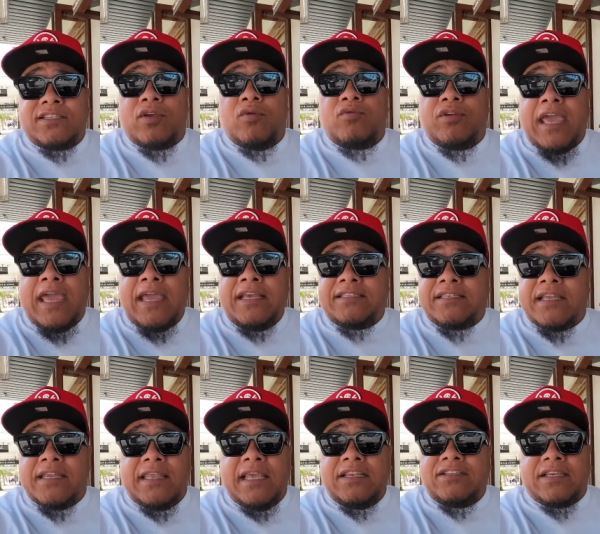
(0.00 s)
so
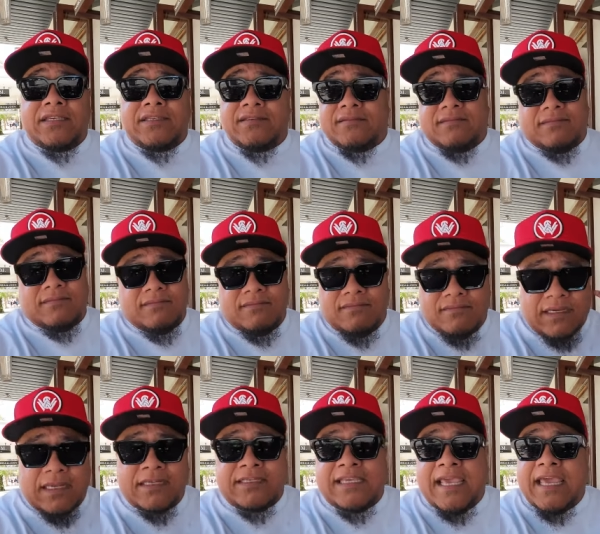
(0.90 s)
gangster. They just
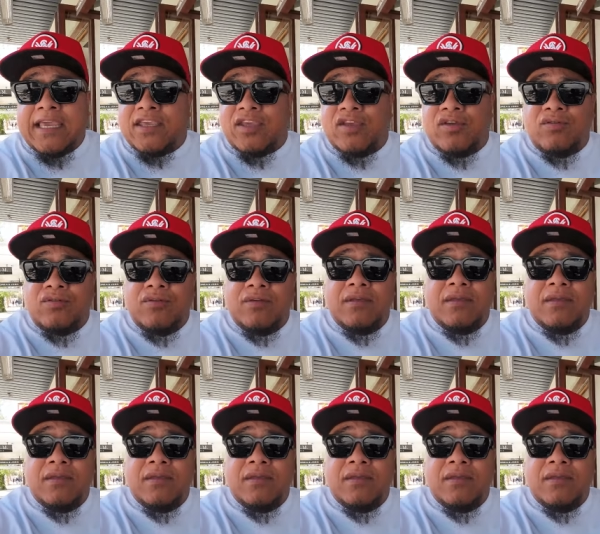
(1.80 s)
attack you.